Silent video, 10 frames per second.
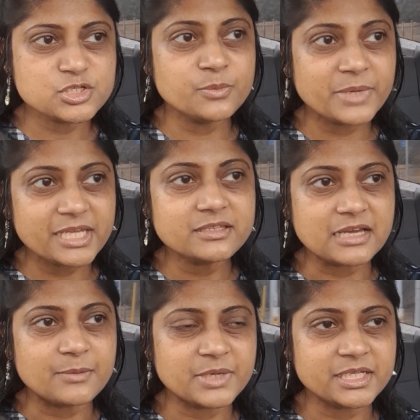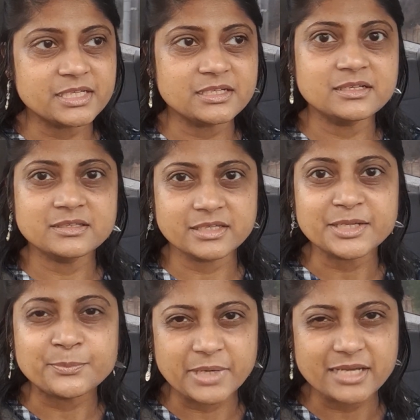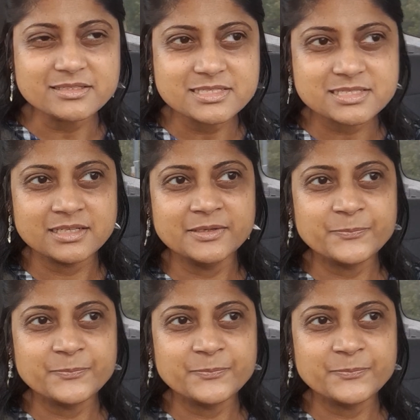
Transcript: to make that many like bets,